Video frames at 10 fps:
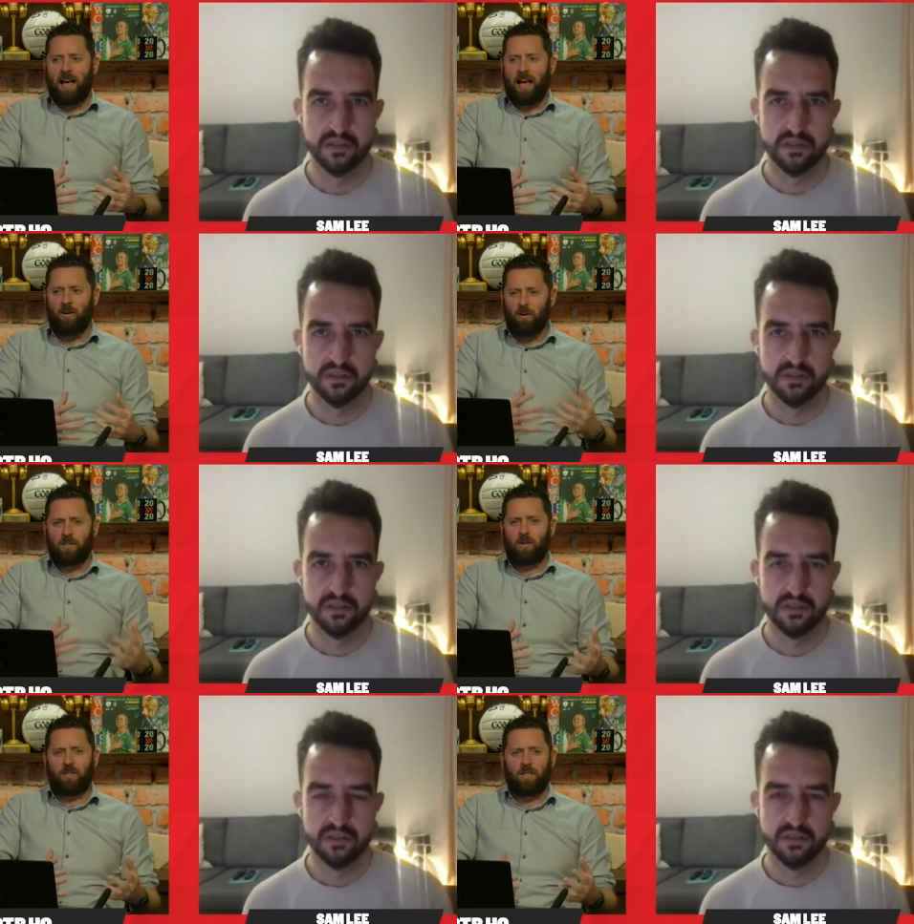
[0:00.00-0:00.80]
Speaker 1: and
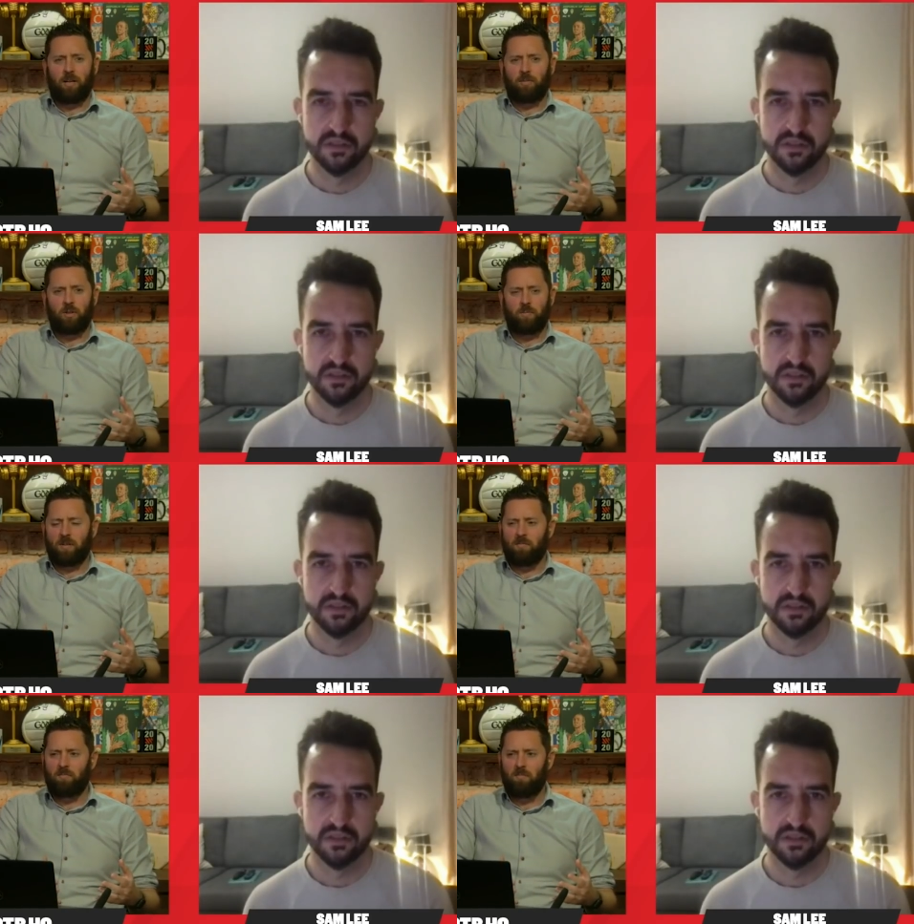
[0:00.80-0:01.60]
also at times just
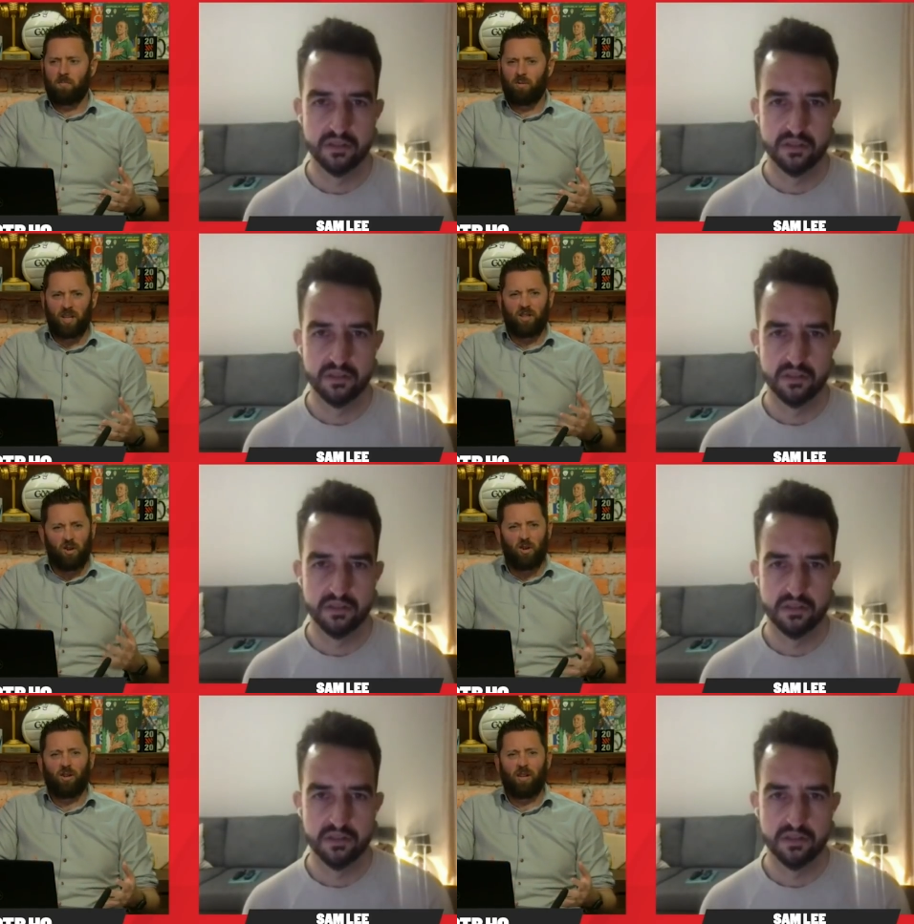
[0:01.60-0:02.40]
been pretty
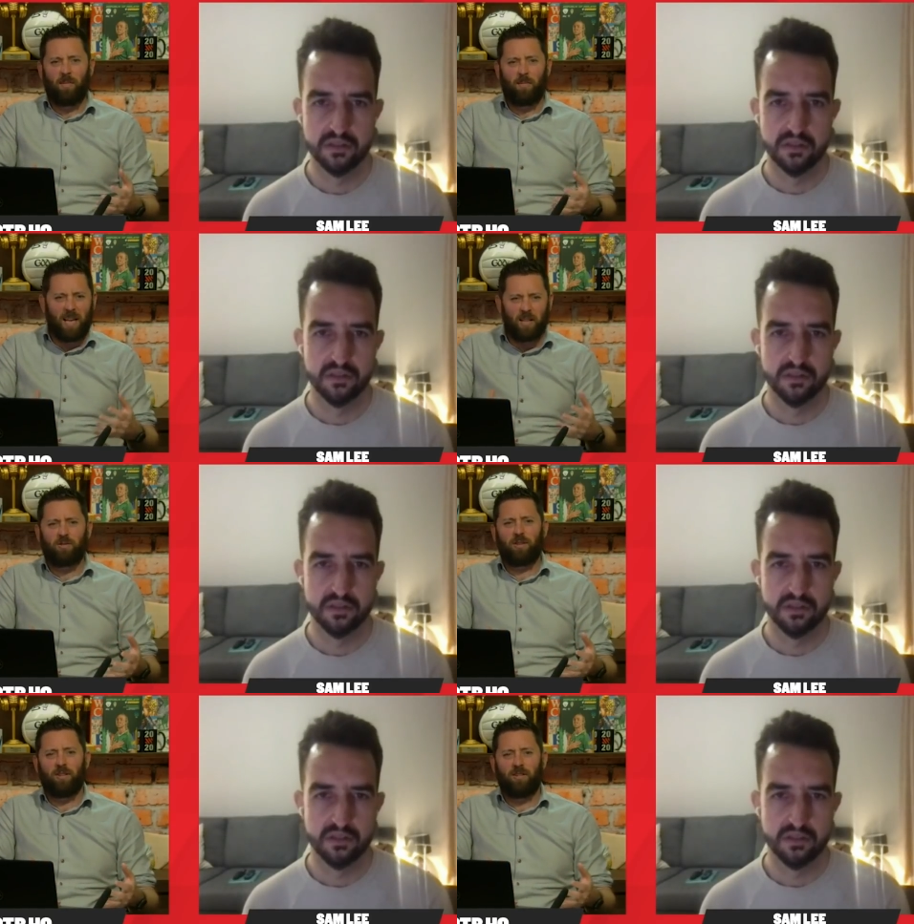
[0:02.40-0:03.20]
dull and
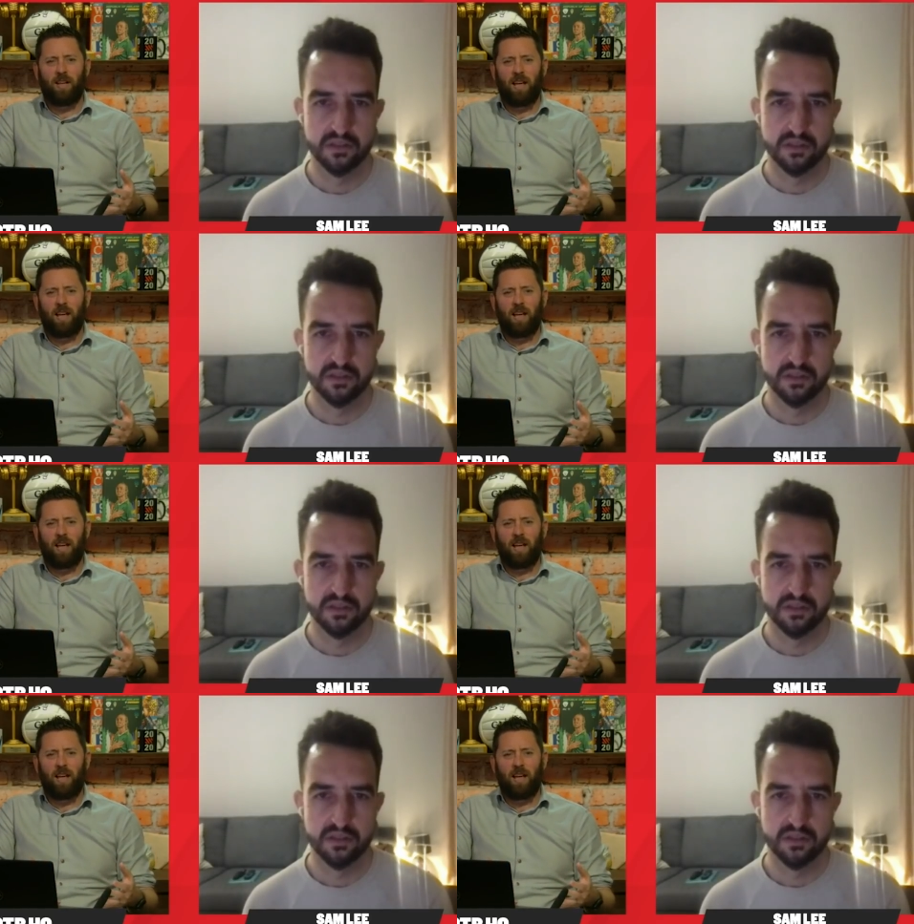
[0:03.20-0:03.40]
pedestrian